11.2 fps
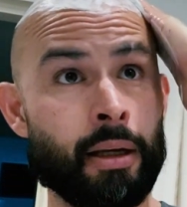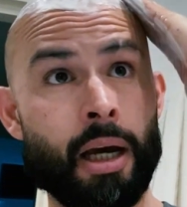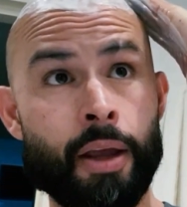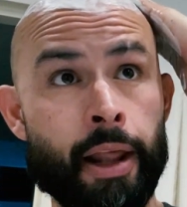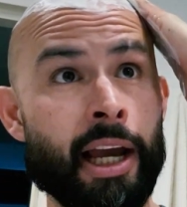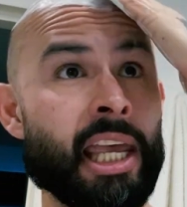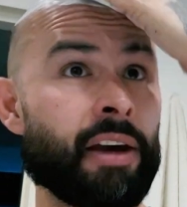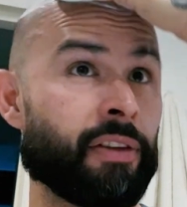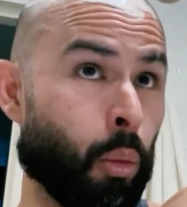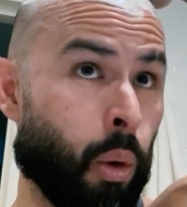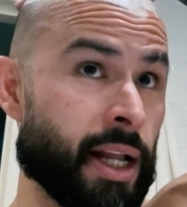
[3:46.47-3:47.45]
And then I give it
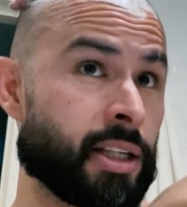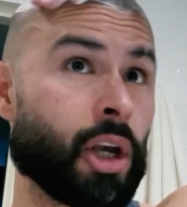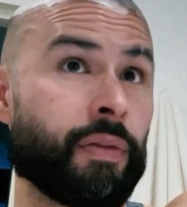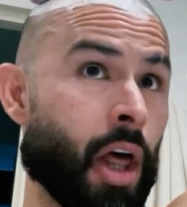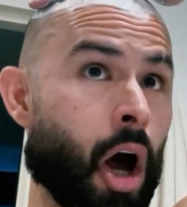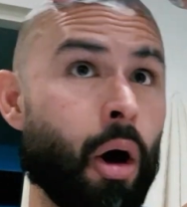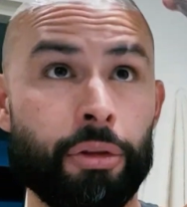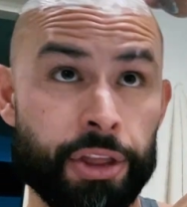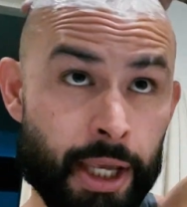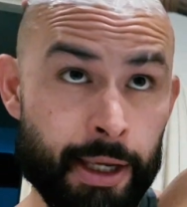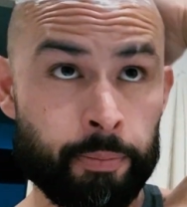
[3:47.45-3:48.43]
a once over the whole
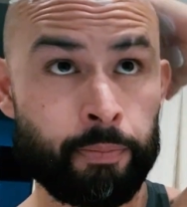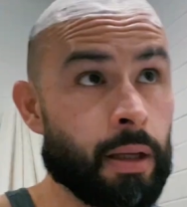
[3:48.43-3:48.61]
thing.